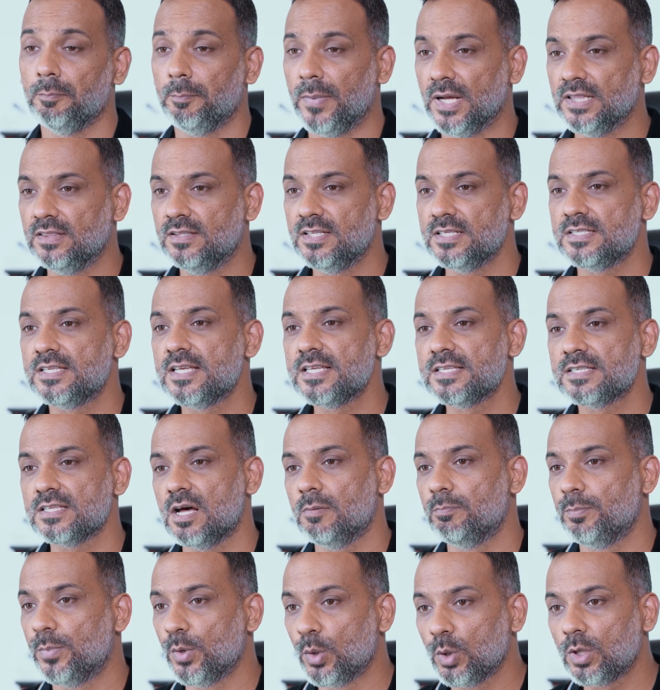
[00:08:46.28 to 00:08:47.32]
But this is
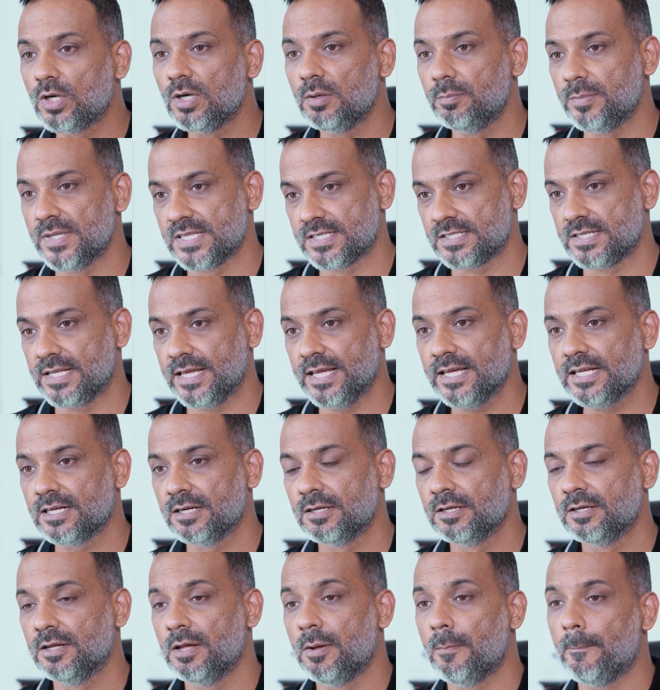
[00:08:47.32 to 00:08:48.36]
a brutal mistake.
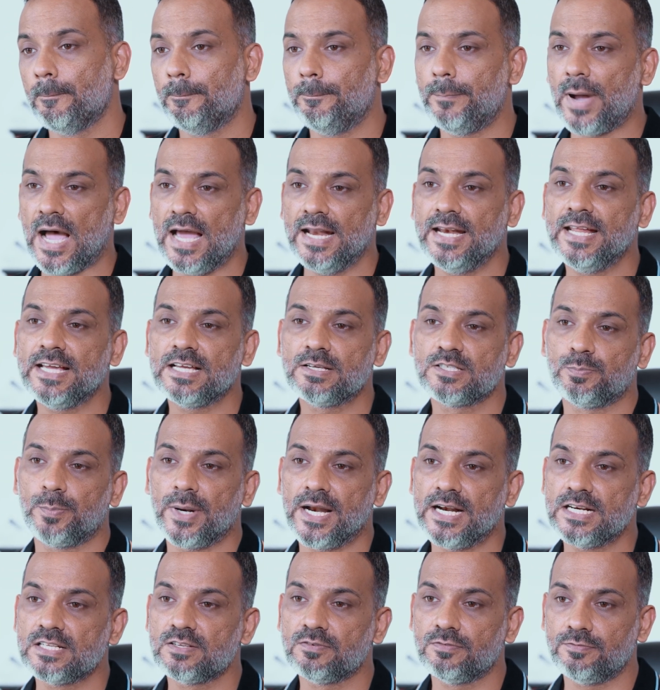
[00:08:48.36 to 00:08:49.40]
Panic
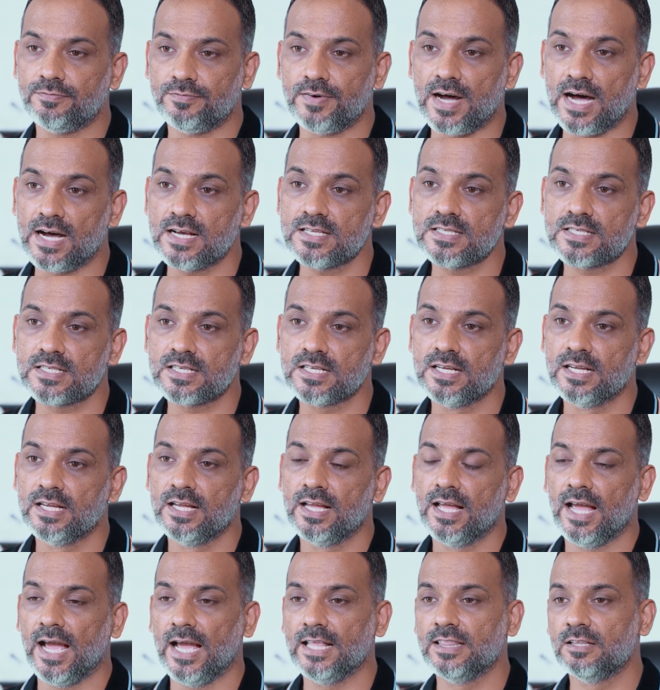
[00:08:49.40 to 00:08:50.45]
spreads fast
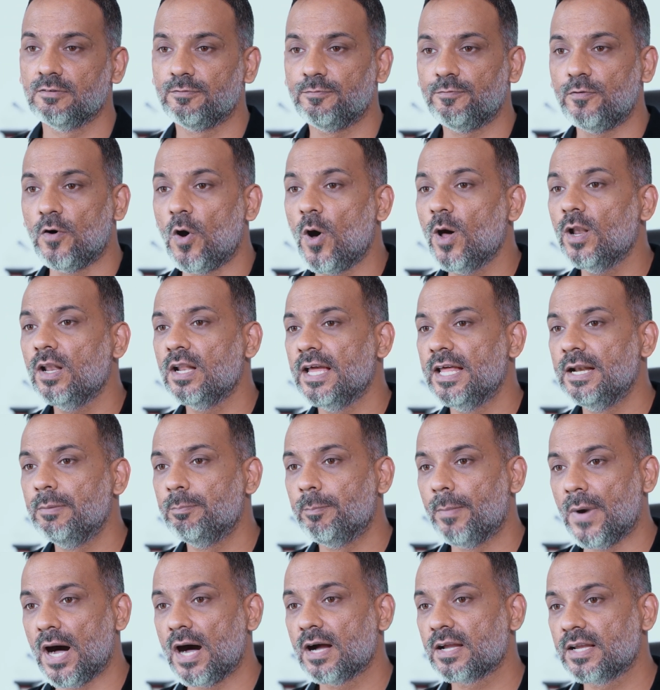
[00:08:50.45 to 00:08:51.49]
and the fall
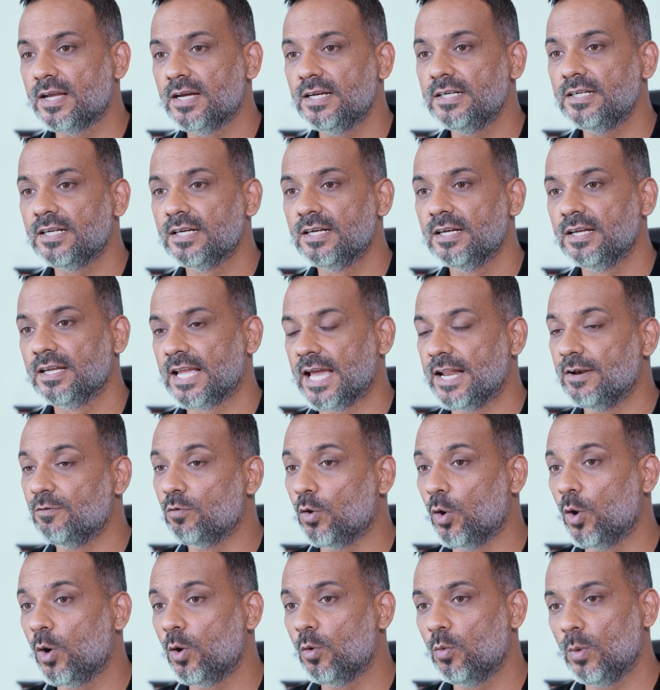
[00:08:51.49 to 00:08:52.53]
in market can
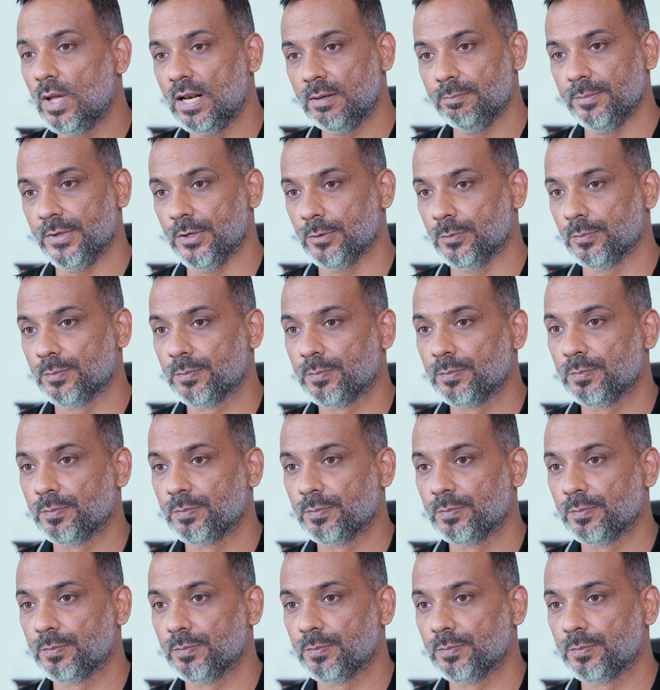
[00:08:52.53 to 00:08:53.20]
overwhelm you.